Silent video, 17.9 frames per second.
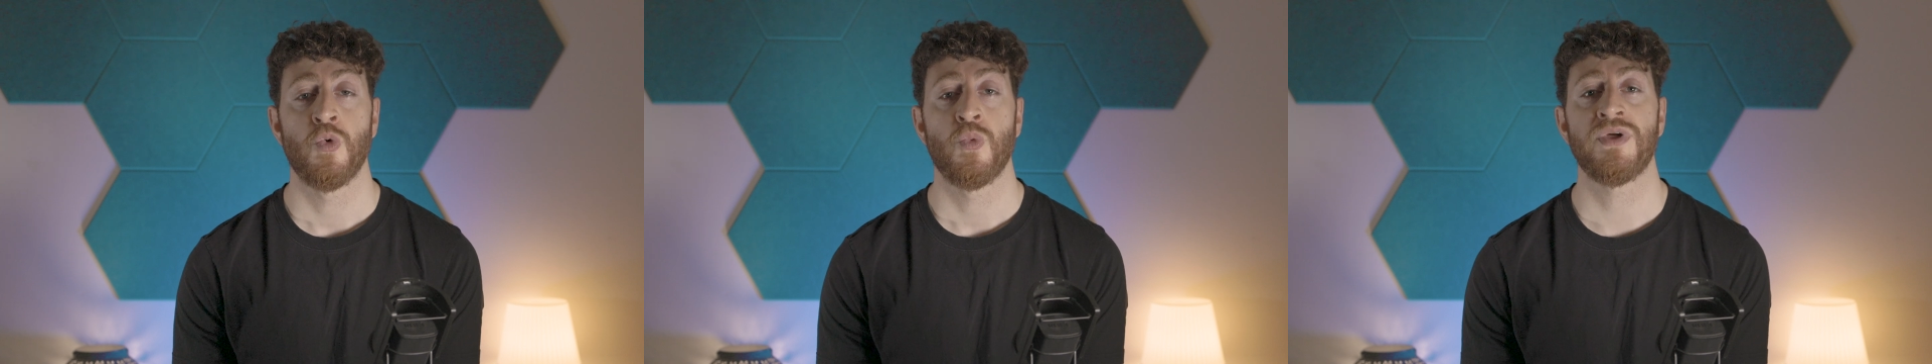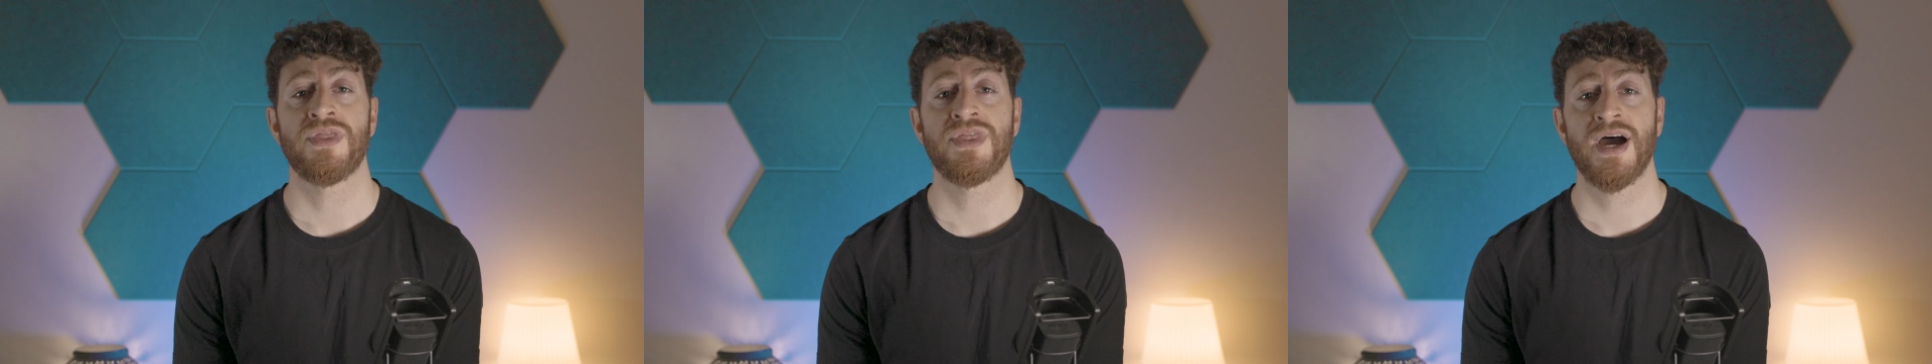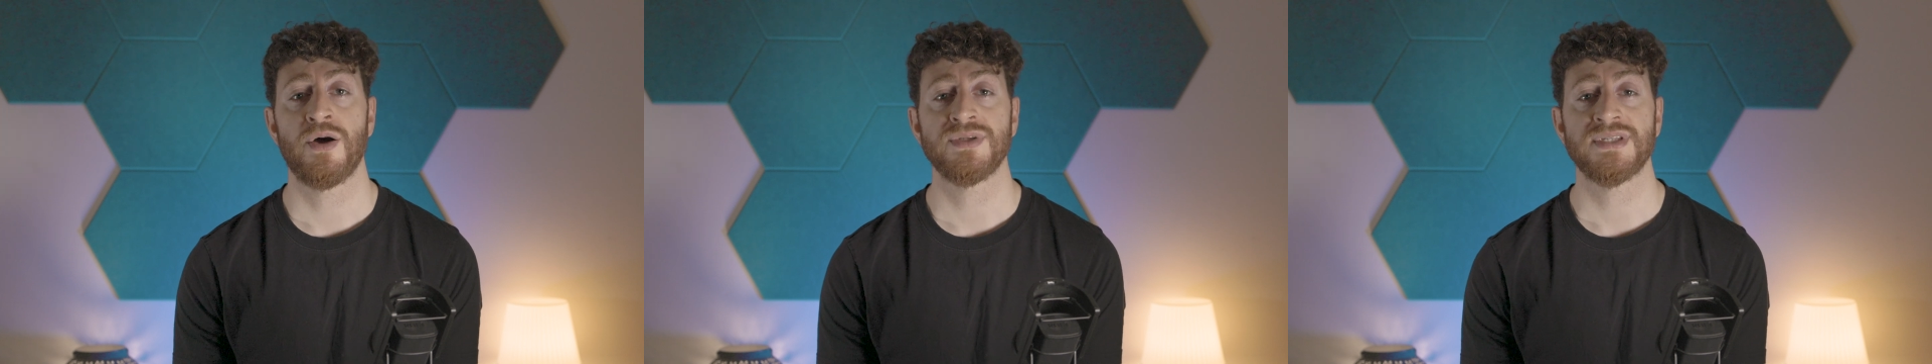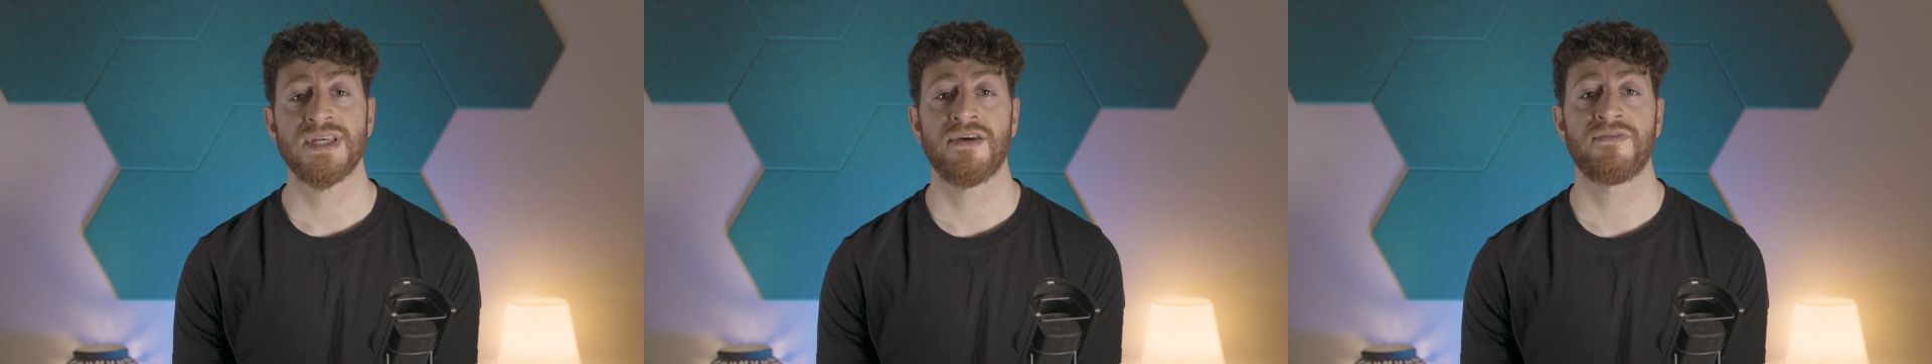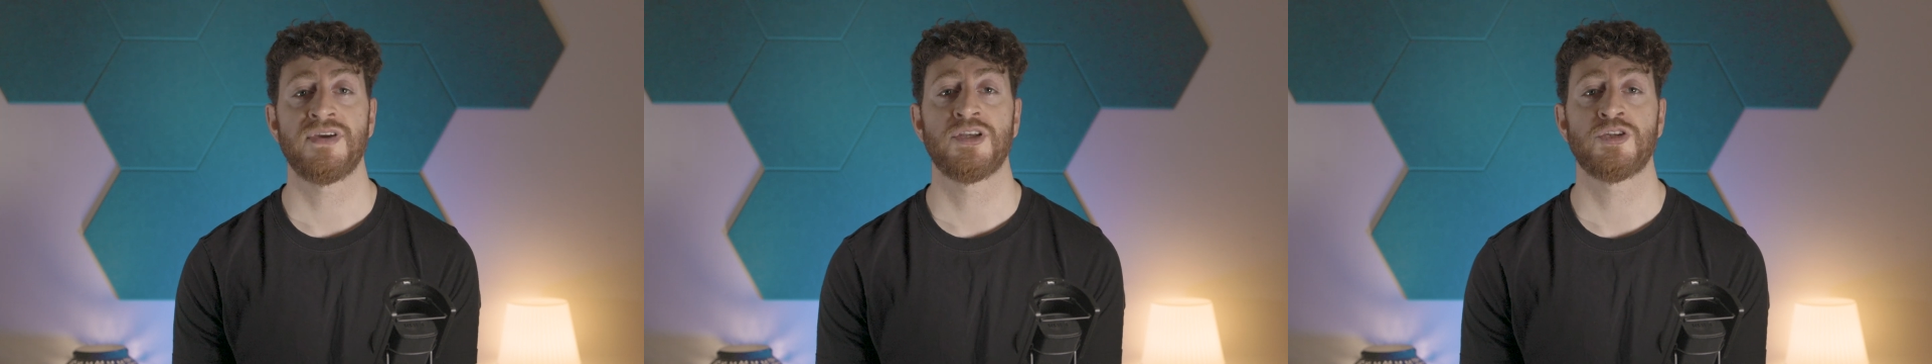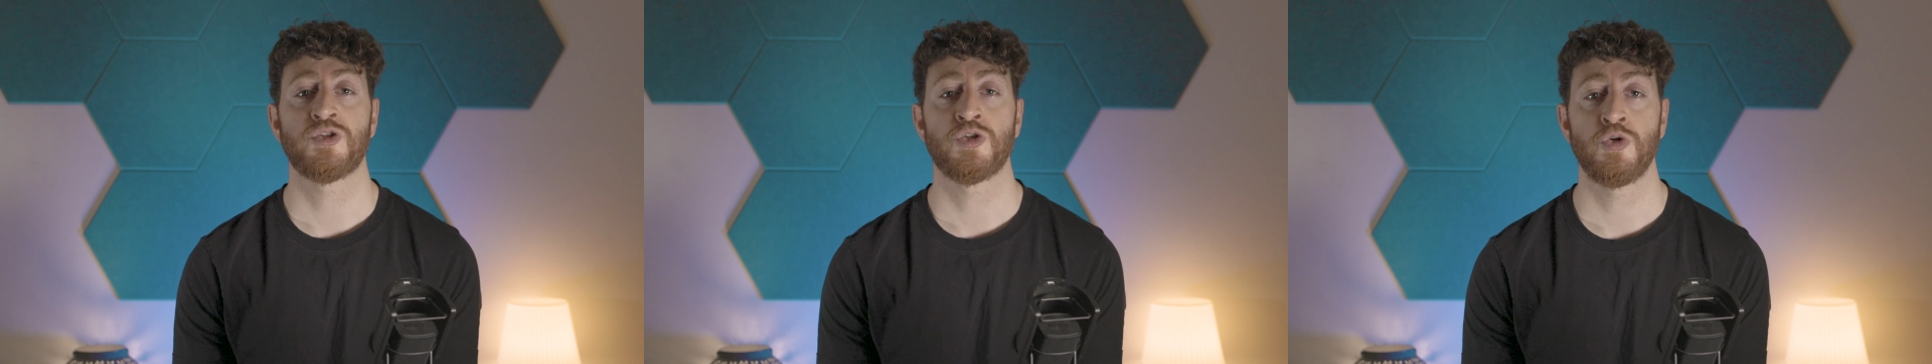without
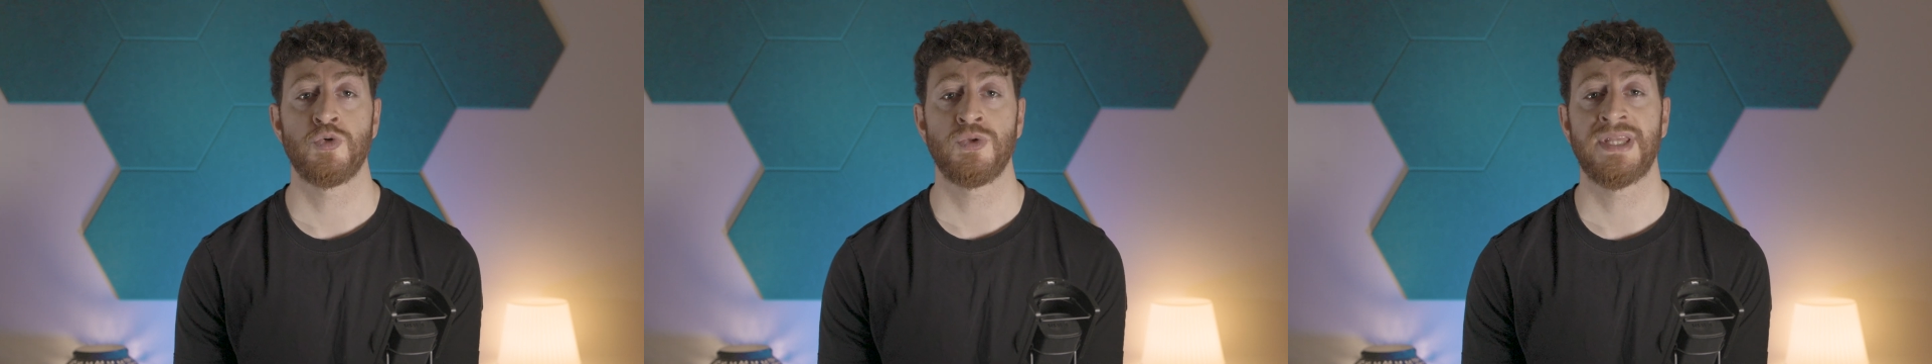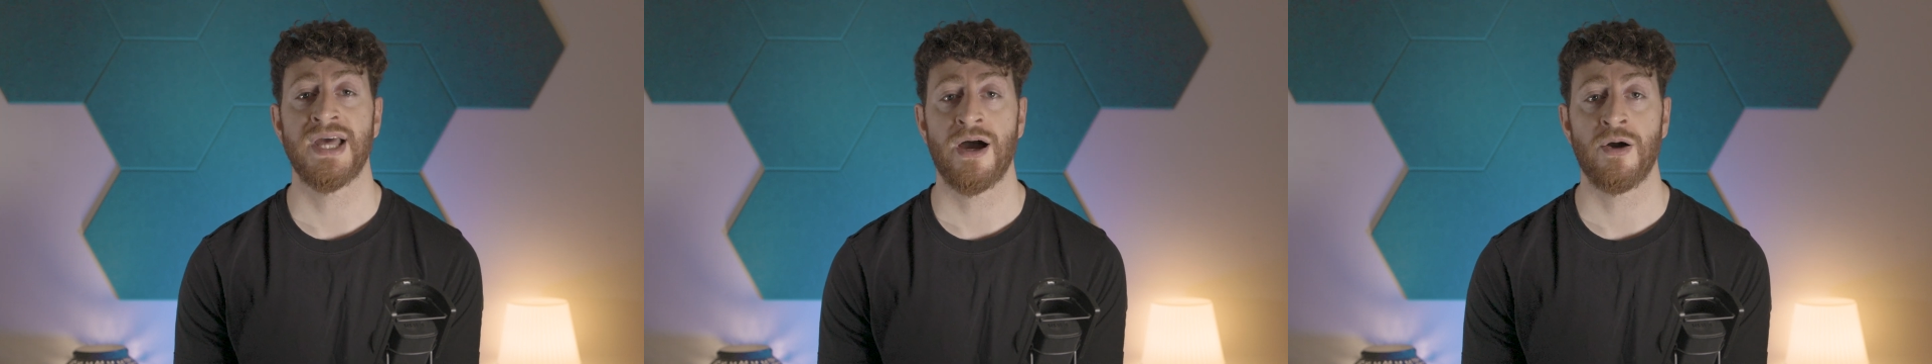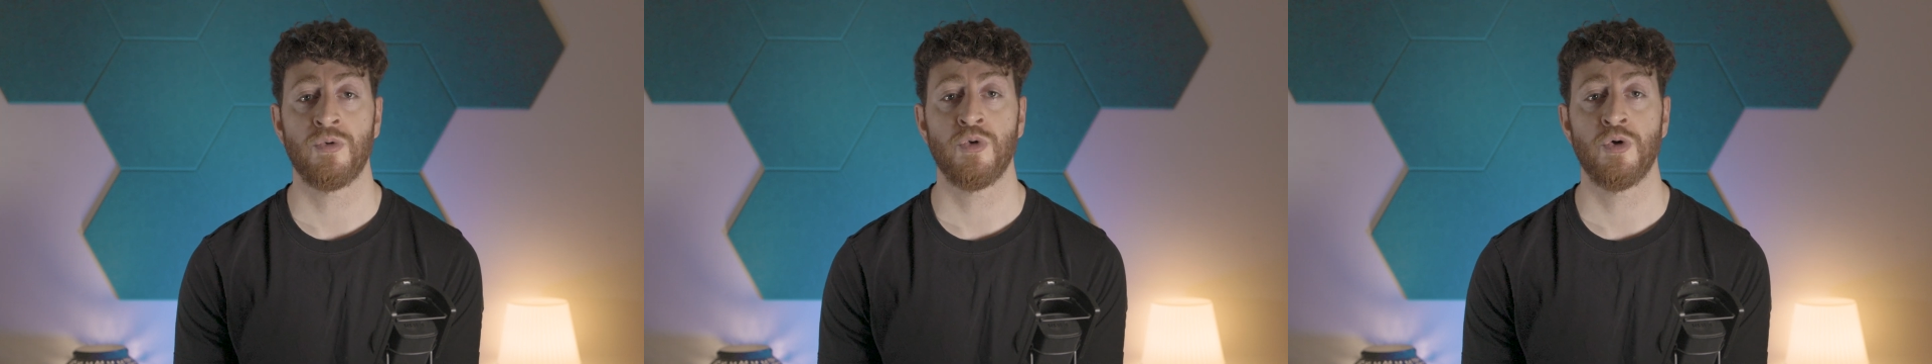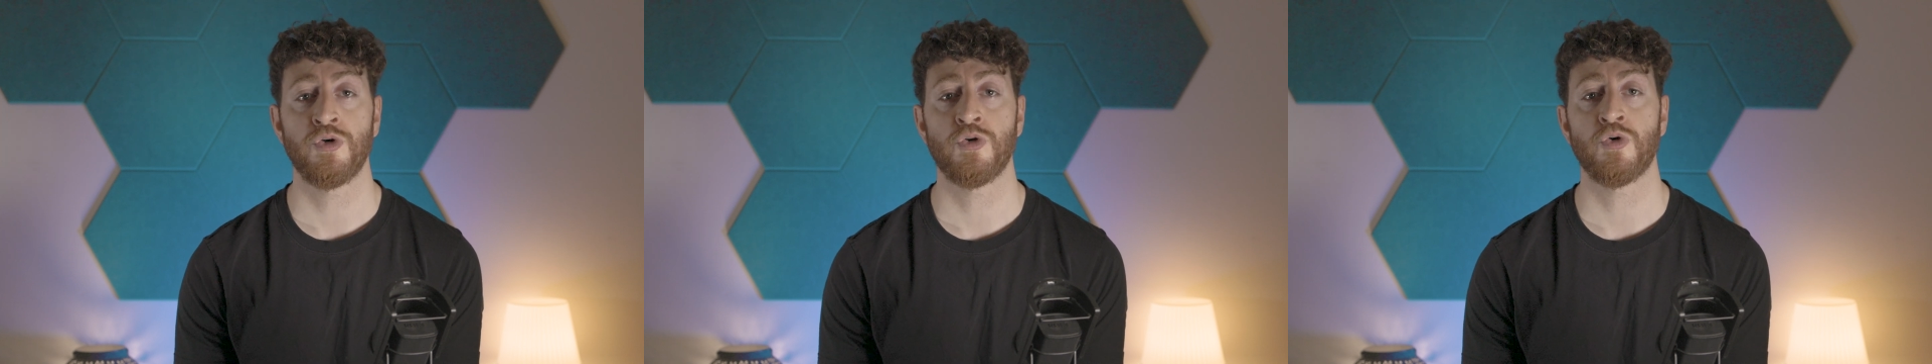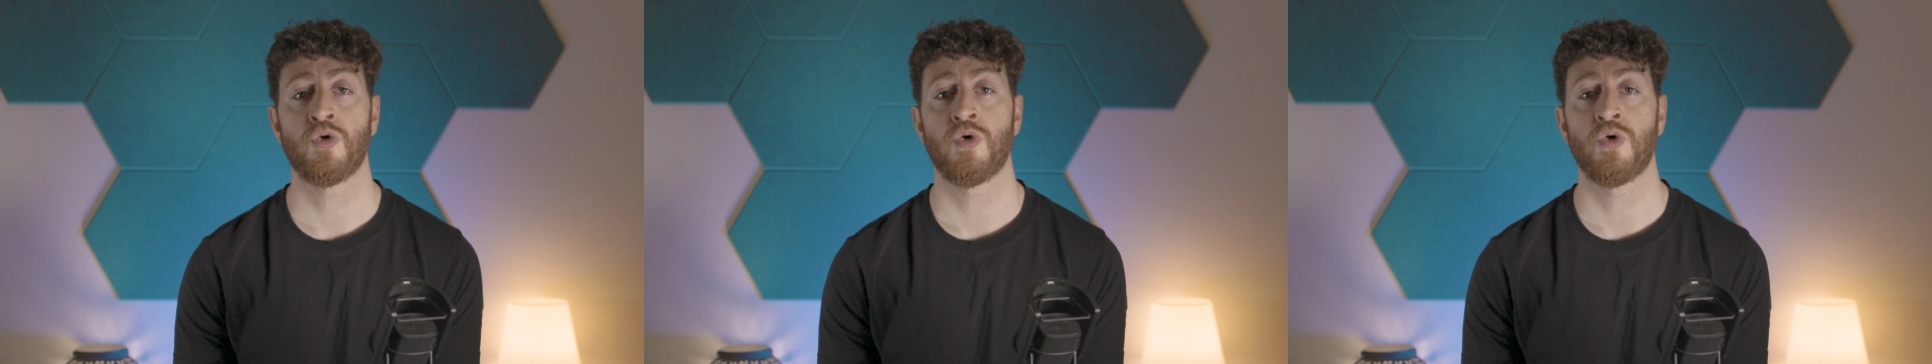having to download